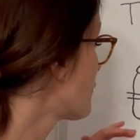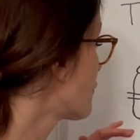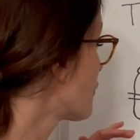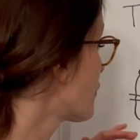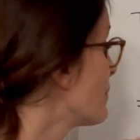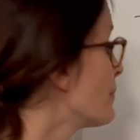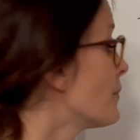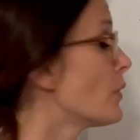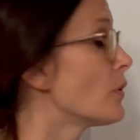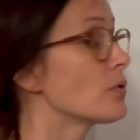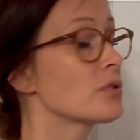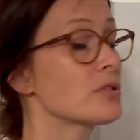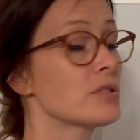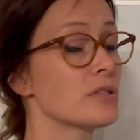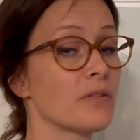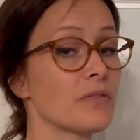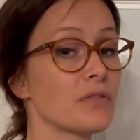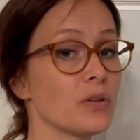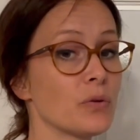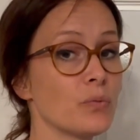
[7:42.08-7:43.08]
for most
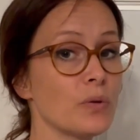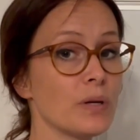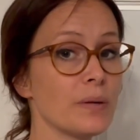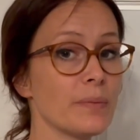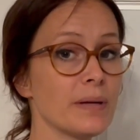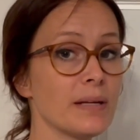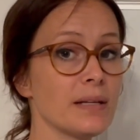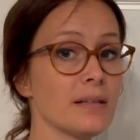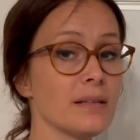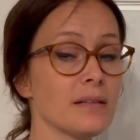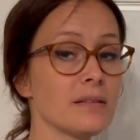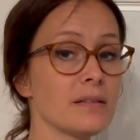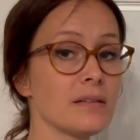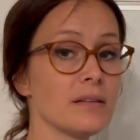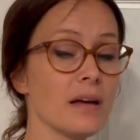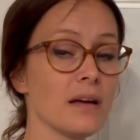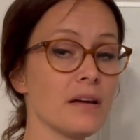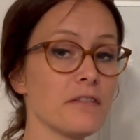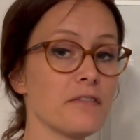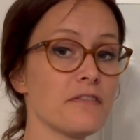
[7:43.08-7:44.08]
of the women
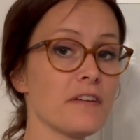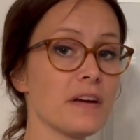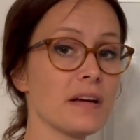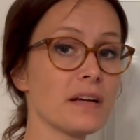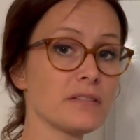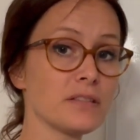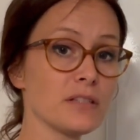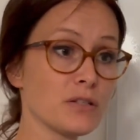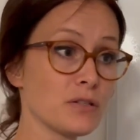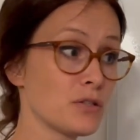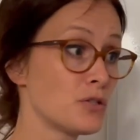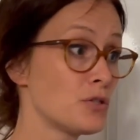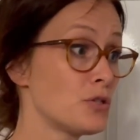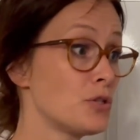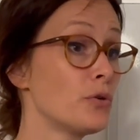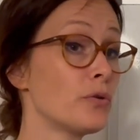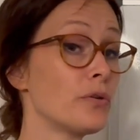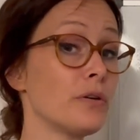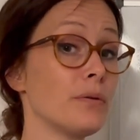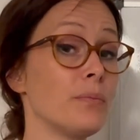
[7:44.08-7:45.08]
the effect is
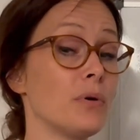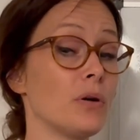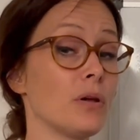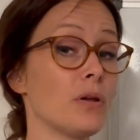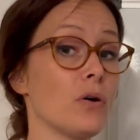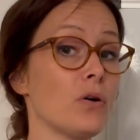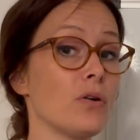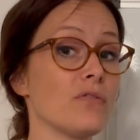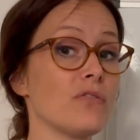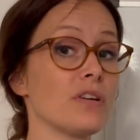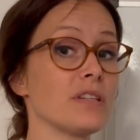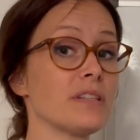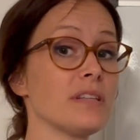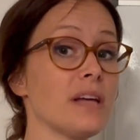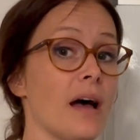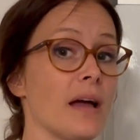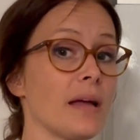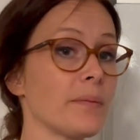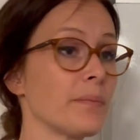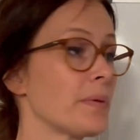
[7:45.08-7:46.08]
durable over
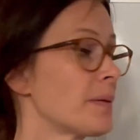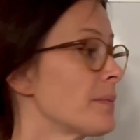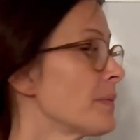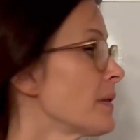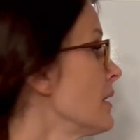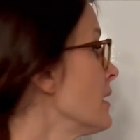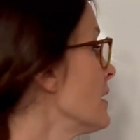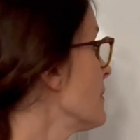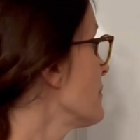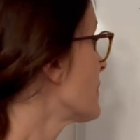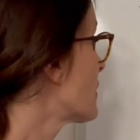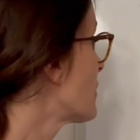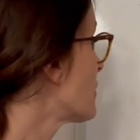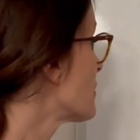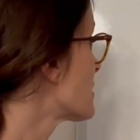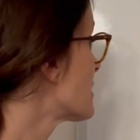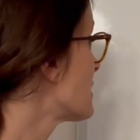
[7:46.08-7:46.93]
time, because